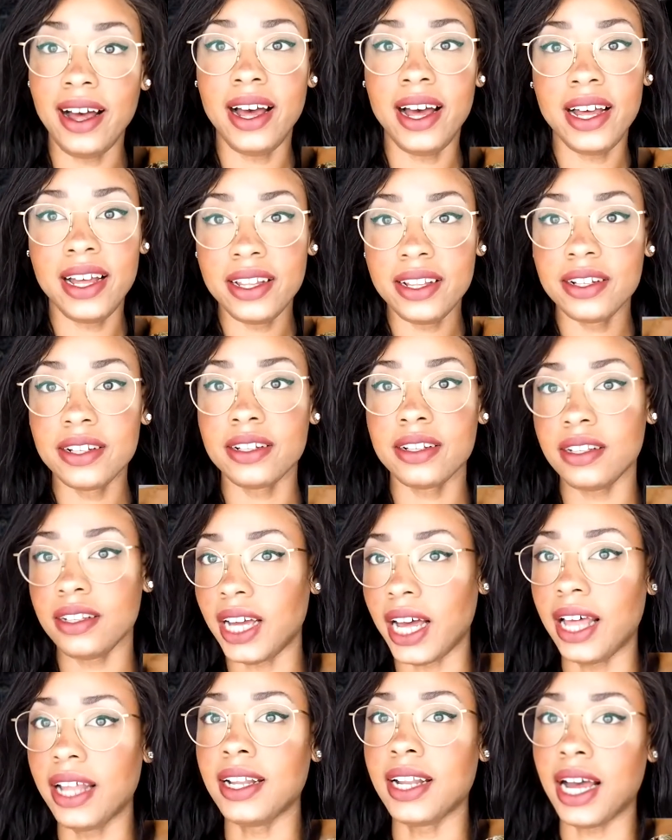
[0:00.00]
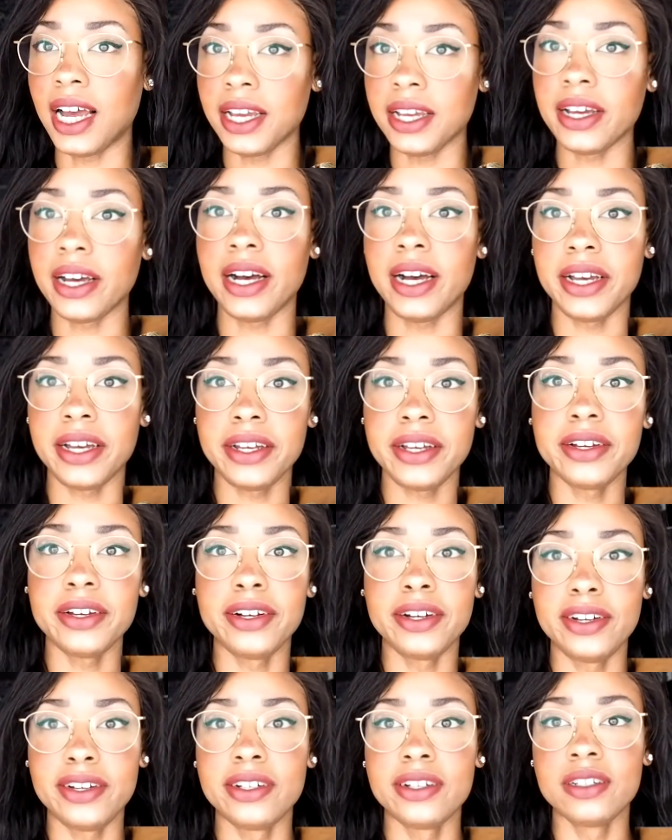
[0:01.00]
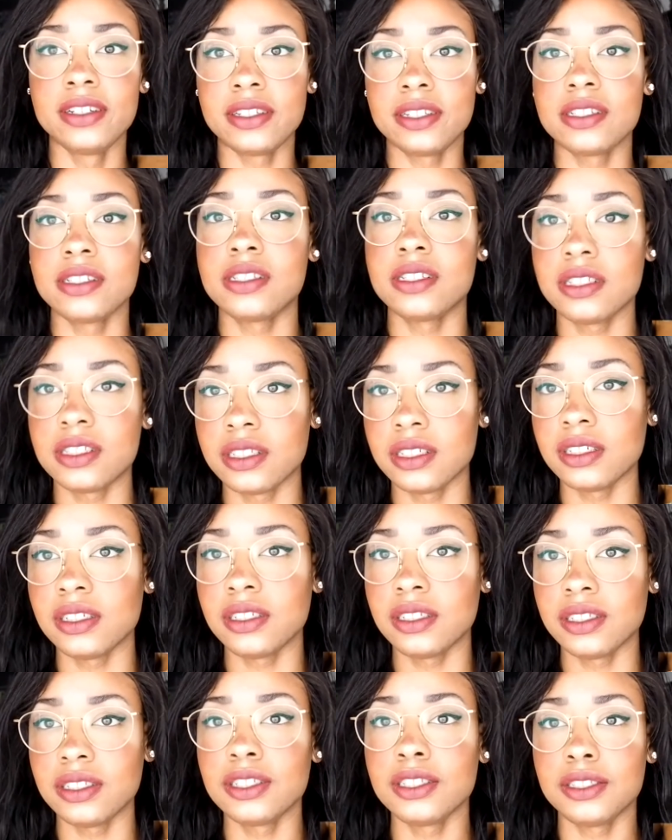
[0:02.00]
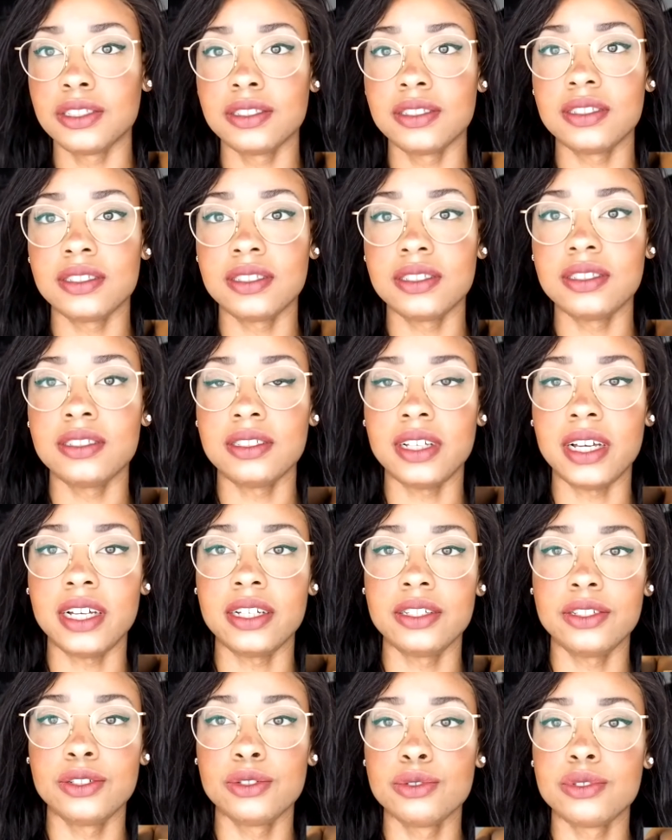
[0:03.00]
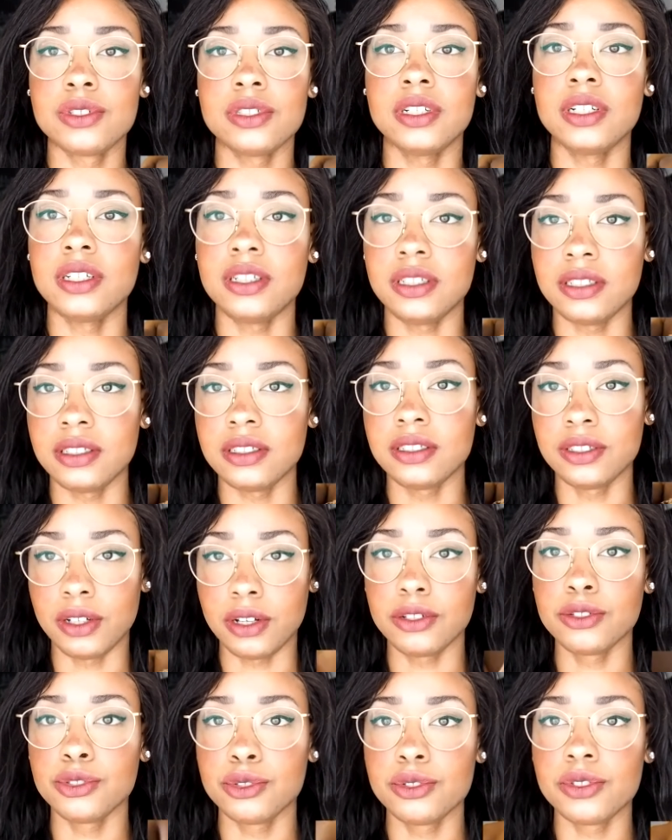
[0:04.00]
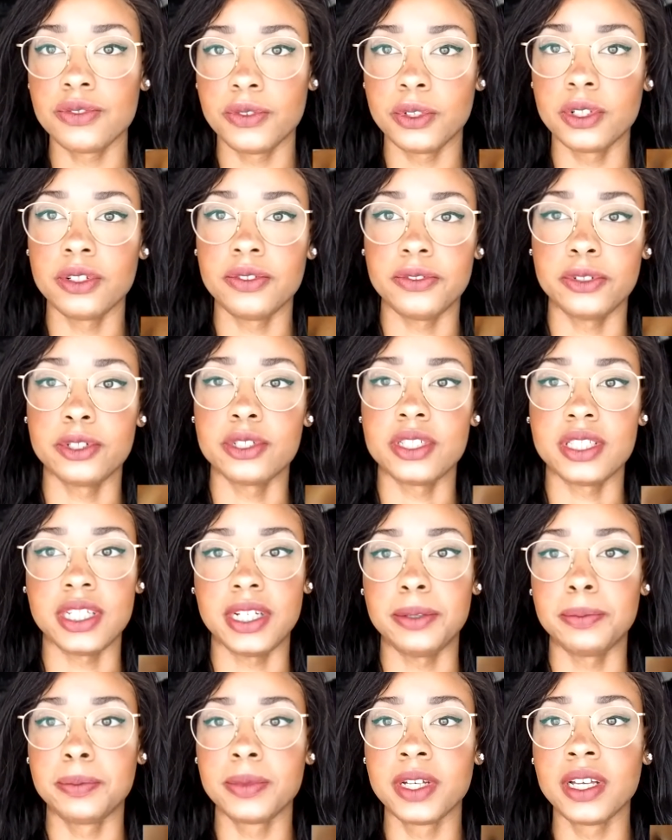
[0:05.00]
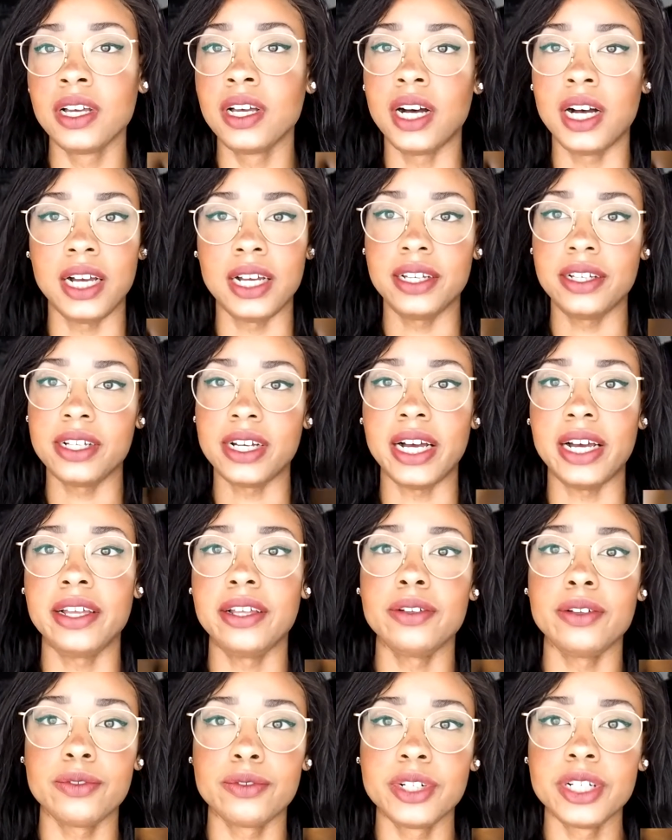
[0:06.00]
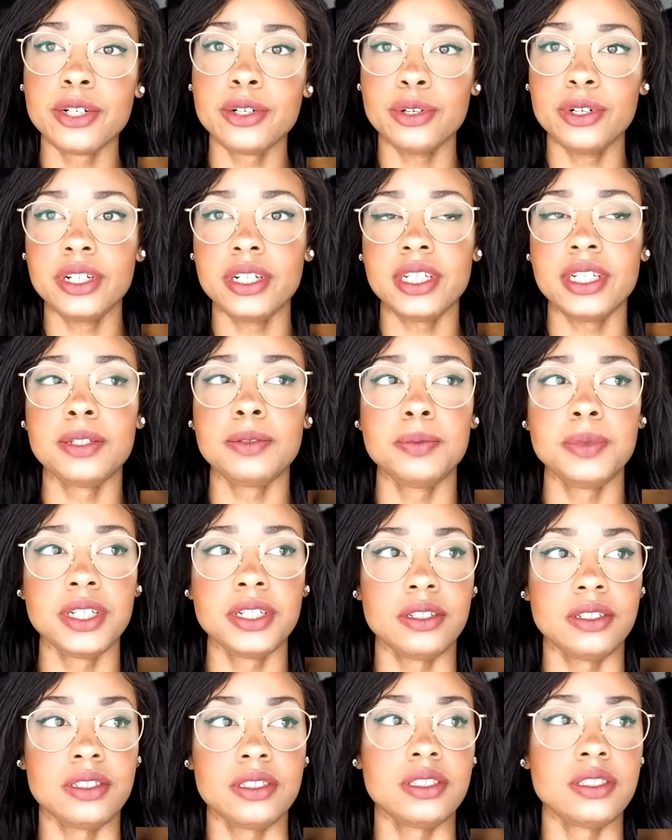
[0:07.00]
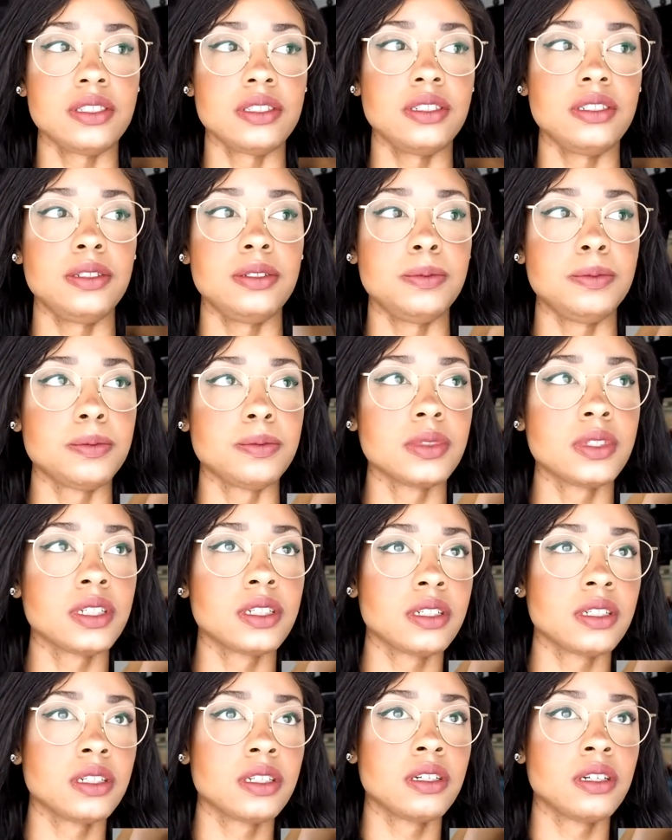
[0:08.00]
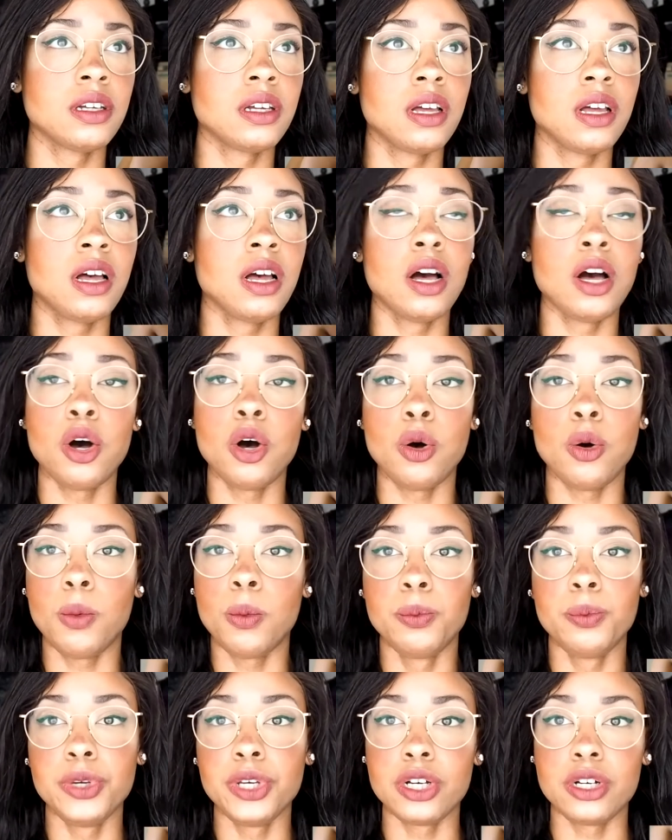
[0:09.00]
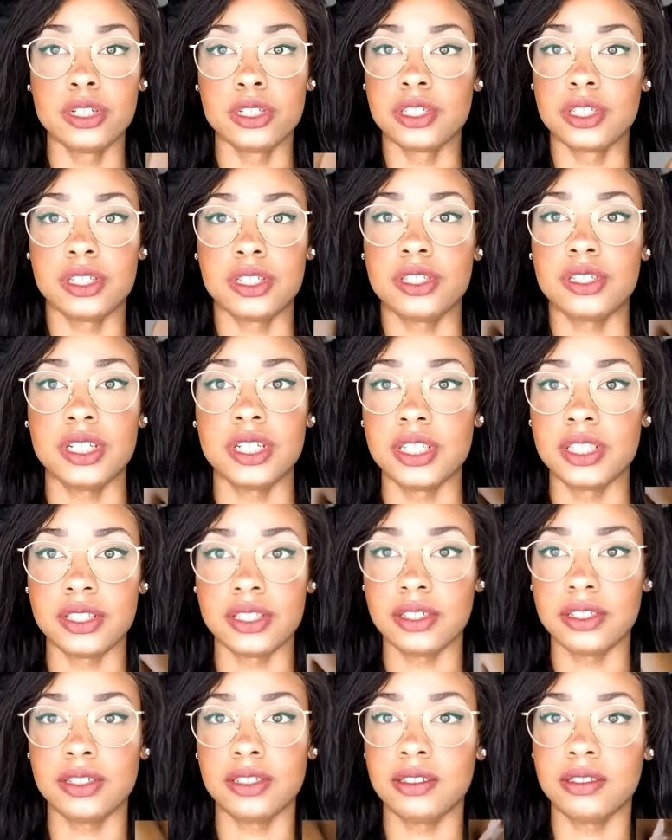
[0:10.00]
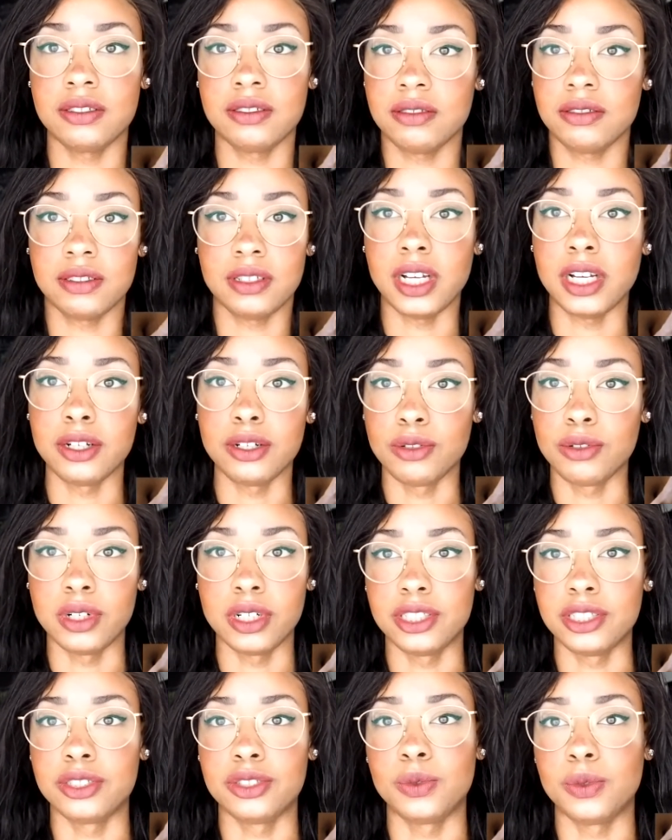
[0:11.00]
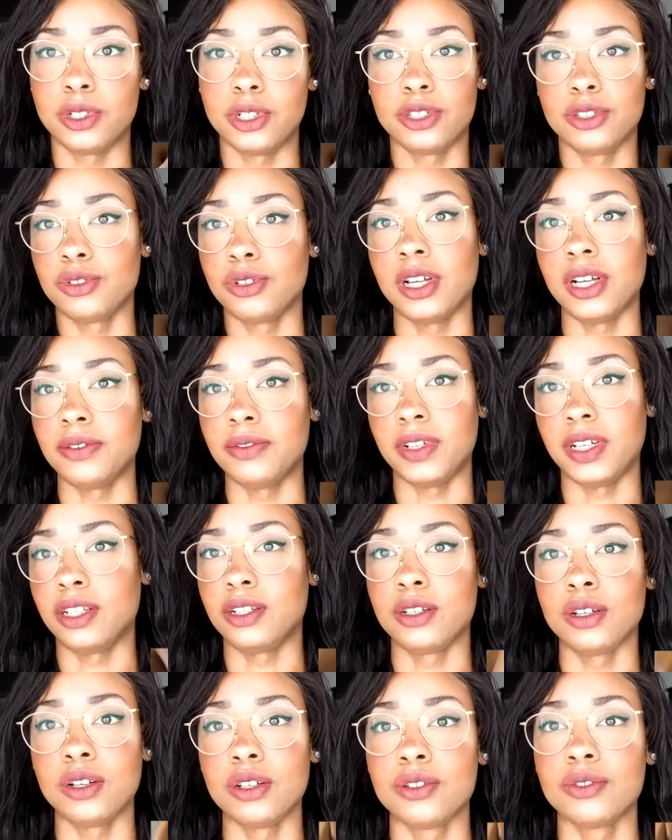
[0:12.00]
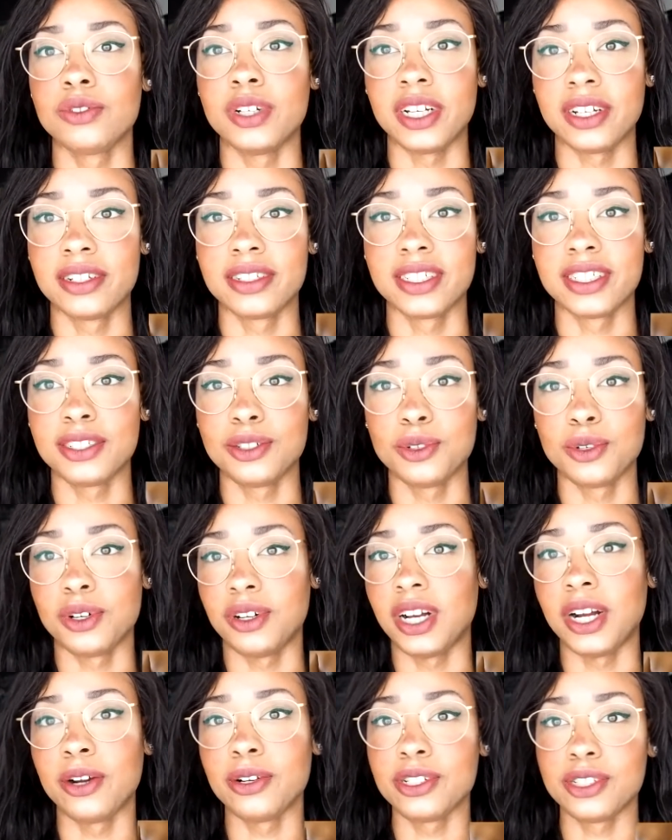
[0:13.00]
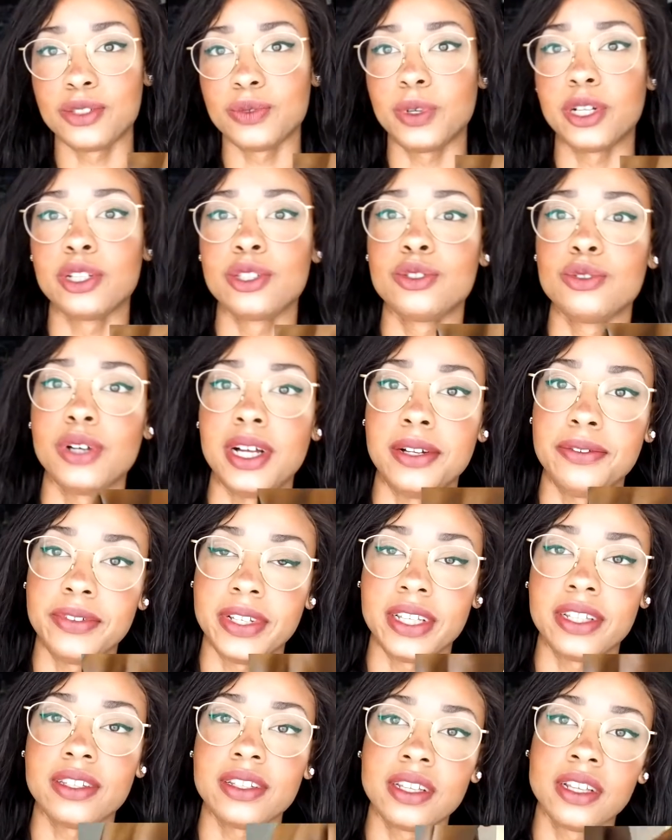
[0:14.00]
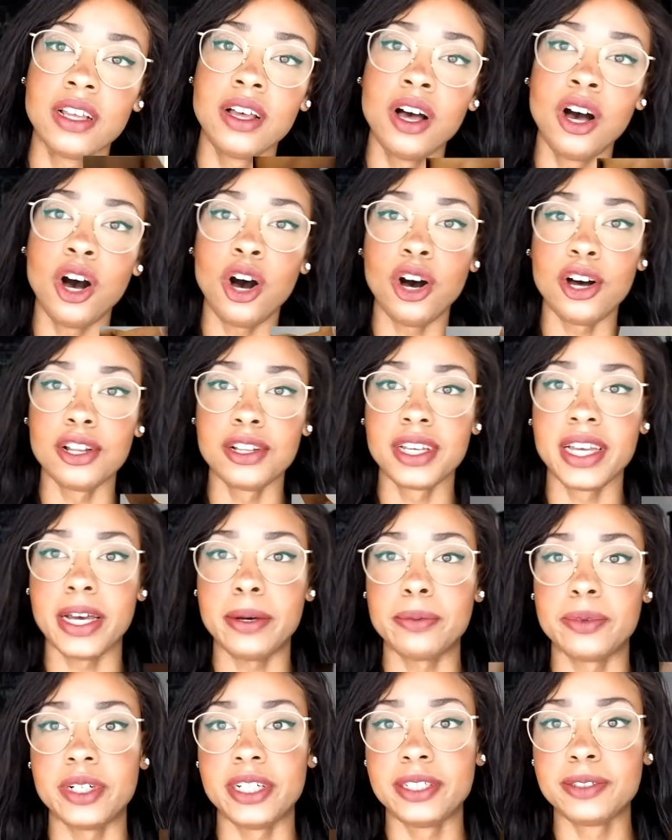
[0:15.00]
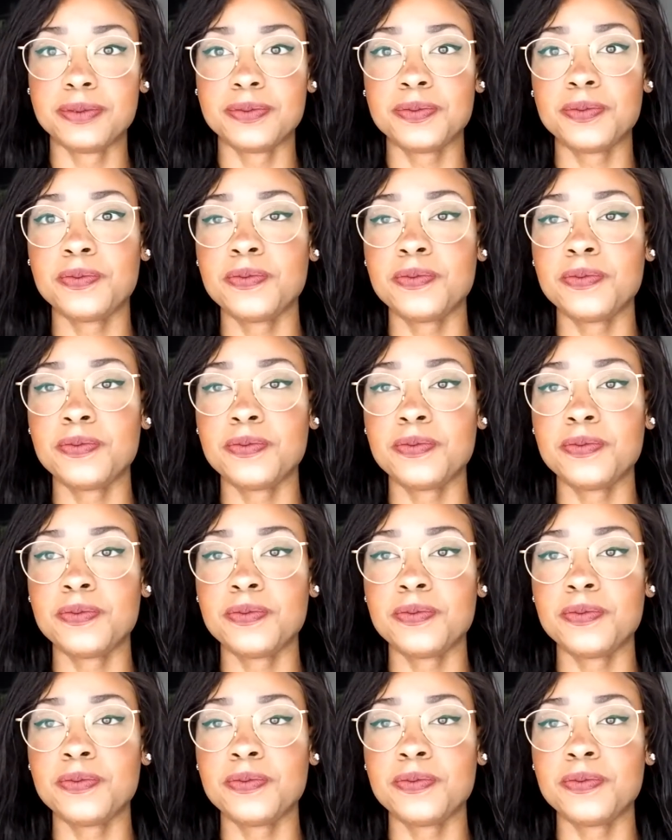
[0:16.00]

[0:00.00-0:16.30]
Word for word: and and I I uh, used uh, tondeuse for the first time. I I recorded it because um, because it's it's uh, I don't know. I just wanted to have that on record, or I just wanted to have that on camera.